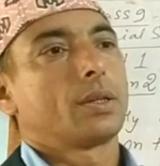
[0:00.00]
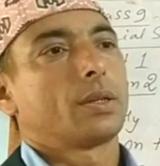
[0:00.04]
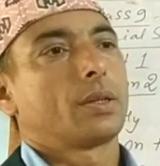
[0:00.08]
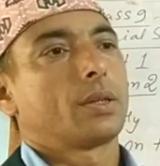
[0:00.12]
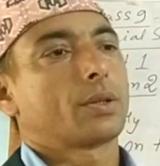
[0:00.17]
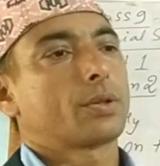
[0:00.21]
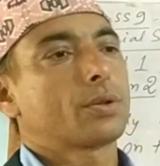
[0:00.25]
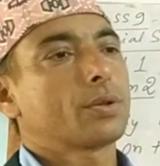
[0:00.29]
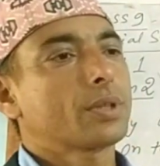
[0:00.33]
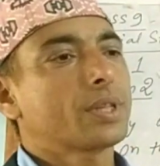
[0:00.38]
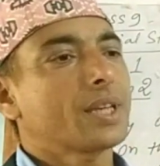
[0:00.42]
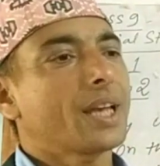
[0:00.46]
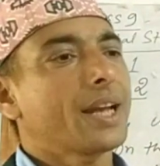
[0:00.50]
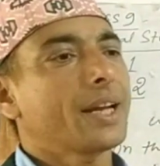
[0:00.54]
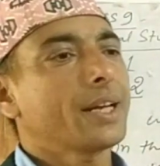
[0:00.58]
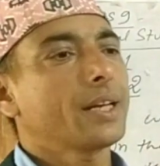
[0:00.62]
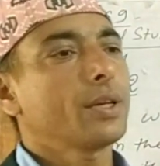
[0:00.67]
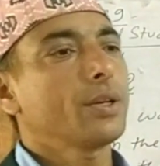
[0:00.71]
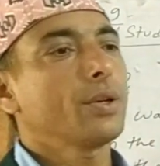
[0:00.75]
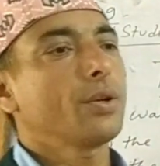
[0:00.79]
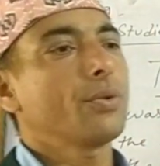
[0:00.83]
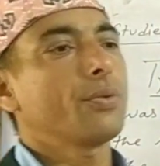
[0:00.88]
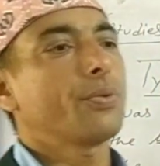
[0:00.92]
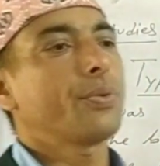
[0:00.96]
the
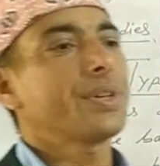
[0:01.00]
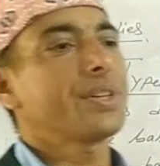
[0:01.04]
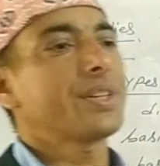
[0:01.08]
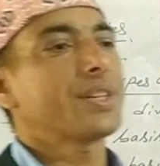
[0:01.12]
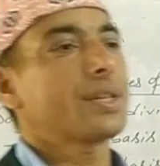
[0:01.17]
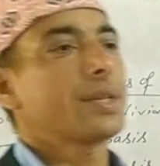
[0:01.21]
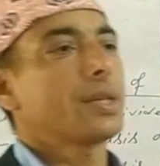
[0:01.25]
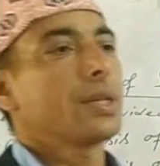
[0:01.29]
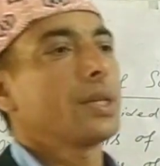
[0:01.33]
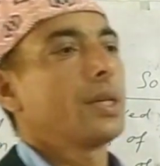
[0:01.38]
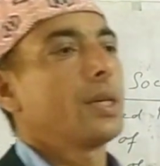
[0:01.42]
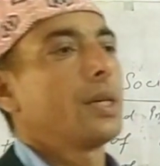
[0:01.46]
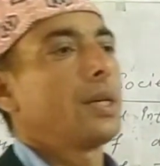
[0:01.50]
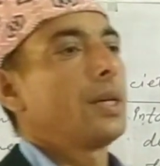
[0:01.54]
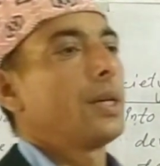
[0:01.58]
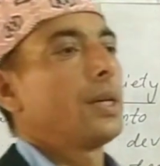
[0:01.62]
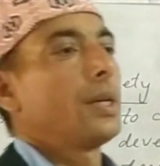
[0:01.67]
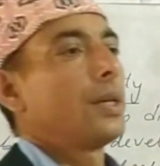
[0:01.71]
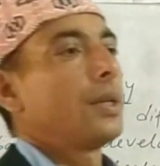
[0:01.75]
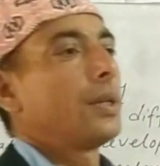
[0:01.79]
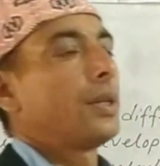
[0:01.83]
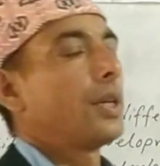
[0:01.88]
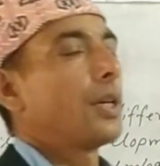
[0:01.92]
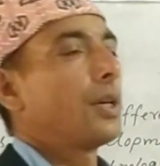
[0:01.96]
society which
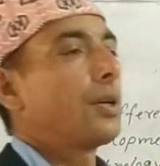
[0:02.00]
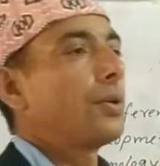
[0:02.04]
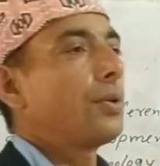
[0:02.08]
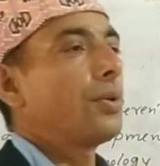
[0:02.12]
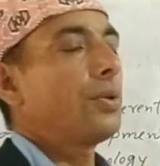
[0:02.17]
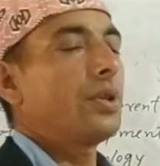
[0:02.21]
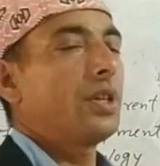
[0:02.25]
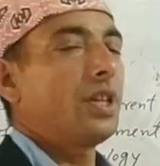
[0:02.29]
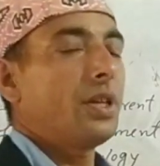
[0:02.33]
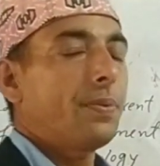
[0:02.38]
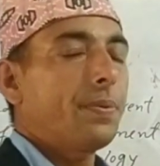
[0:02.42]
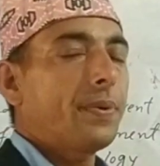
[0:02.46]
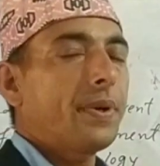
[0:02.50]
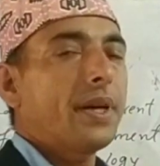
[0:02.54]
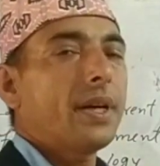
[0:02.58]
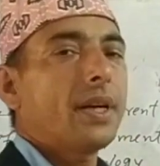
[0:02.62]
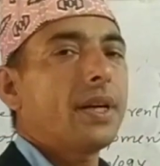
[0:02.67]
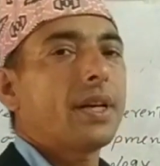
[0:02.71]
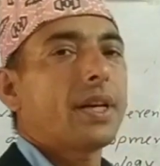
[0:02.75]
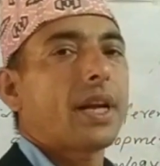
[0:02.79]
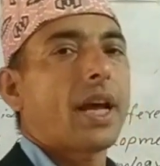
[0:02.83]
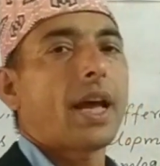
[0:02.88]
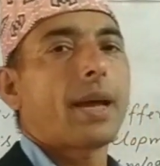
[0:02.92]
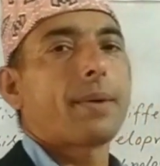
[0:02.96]
they grow
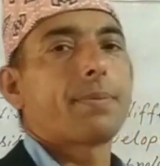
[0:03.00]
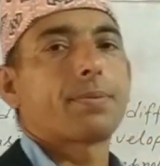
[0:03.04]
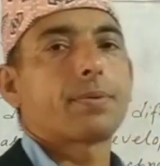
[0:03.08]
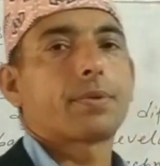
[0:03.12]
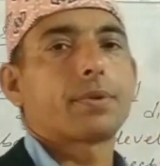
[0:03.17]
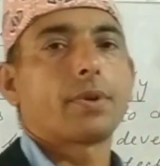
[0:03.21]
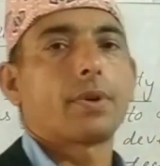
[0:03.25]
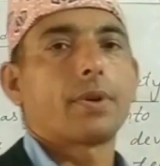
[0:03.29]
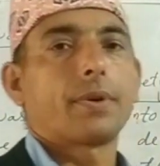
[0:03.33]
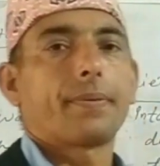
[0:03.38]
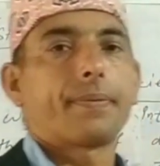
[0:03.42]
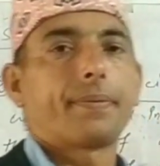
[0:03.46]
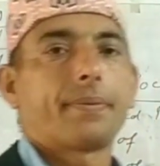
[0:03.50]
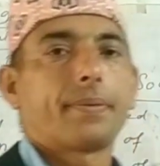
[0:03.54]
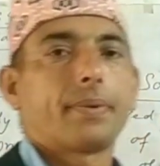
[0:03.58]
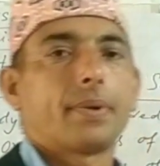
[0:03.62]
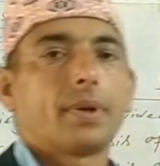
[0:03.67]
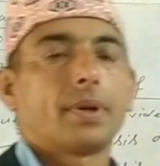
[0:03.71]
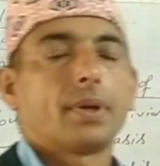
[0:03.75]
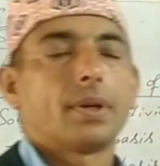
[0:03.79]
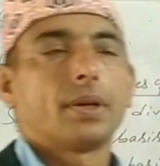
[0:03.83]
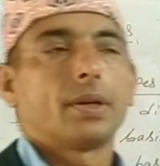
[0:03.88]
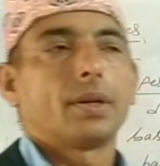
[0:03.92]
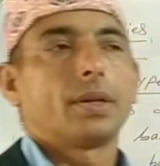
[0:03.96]
different types
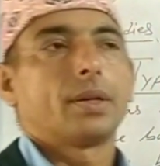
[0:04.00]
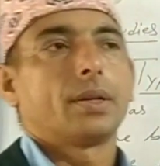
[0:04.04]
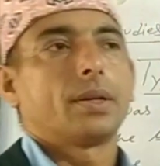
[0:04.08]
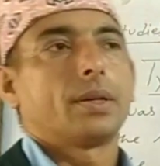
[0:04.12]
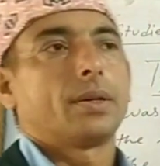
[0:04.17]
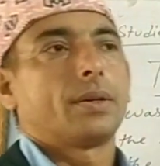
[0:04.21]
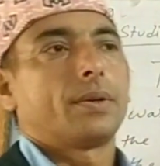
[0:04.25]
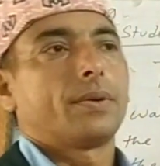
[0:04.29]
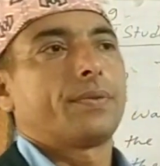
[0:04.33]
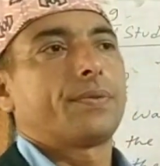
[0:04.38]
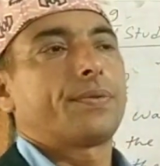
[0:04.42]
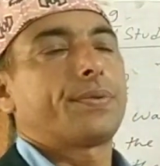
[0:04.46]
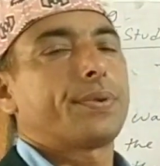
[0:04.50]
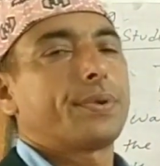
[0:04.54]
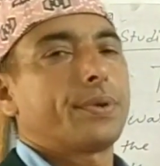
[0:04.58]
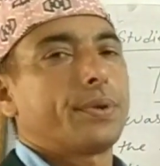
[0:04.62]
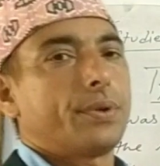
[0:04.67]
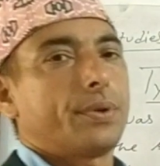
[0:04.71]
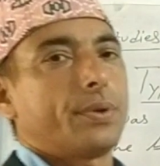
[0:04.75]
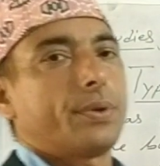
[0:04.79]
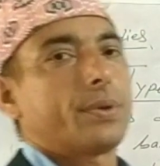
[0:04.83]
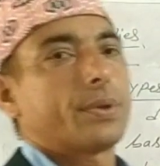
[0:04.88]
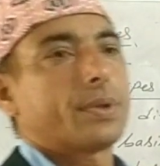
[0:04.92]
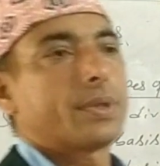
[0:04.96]
of
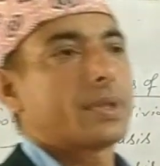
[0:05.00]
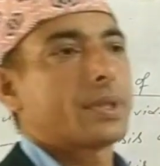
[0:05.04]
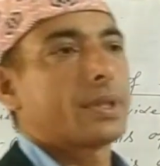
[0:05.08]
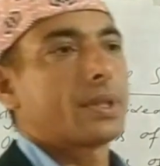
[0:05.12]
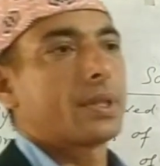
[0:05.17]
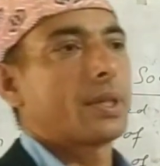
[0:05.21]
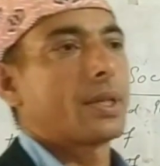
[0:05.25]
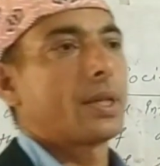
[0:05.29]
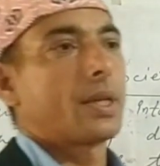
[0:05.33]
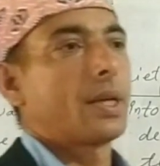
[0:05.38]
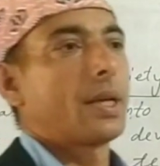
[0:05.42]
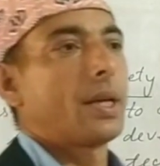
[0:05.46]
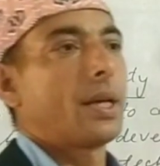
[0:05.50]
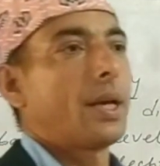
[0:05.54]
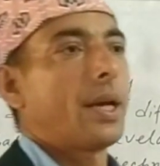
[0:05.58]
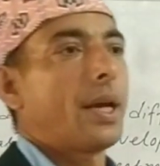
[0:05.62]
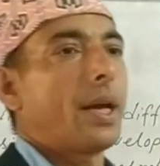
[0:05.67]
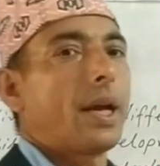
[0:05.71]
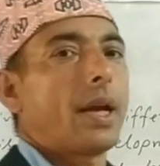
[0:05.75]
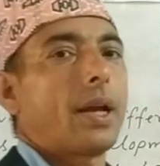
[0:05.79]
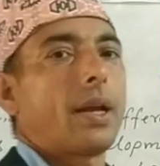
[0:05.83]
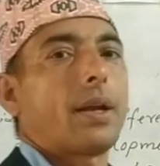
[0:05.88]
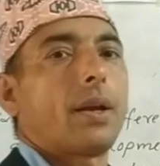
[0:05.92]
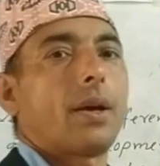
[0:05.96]
fruits
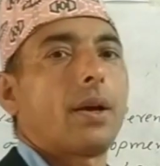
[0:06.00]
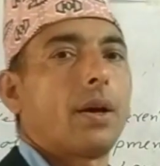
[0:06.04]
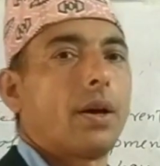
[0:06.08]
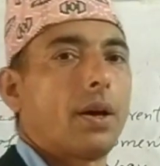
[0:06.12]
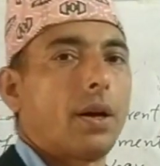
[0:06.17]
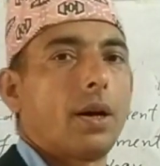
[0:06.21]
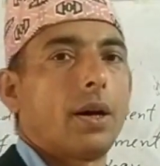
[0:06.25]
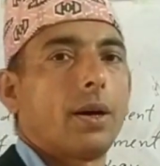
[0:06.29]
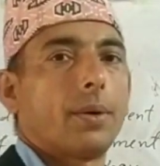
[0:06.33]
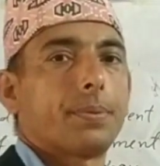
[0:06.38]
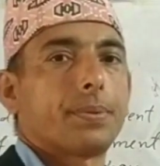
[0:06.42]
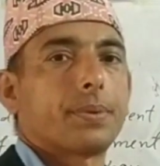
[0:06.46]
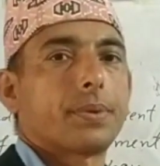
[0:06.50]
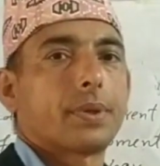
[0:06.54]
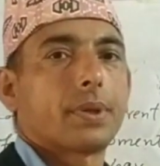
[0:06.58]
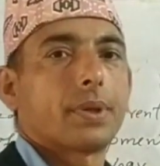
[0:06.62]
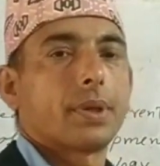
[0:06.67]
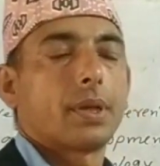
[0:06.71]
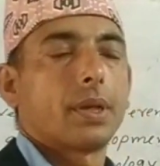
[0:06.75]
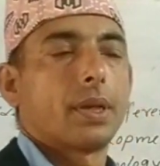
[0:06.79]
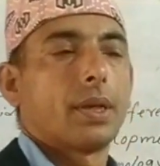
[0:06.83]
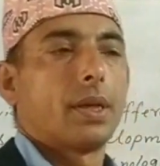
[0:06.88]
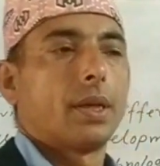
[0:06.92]
and herbs